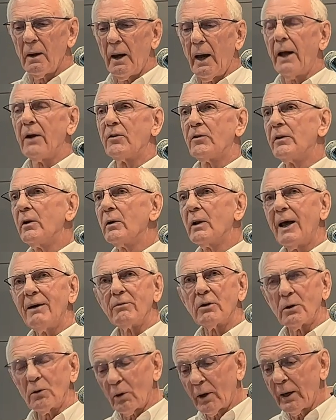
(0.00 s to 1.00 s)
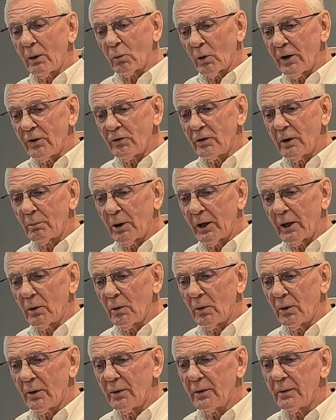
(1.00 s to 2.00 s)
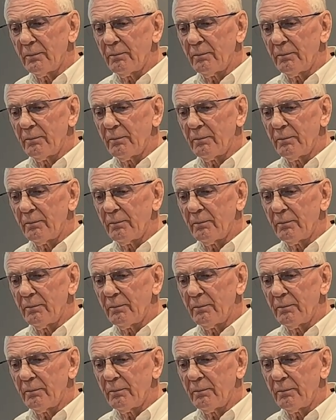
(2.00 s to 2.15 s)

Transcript: and still have it looking reasonably good.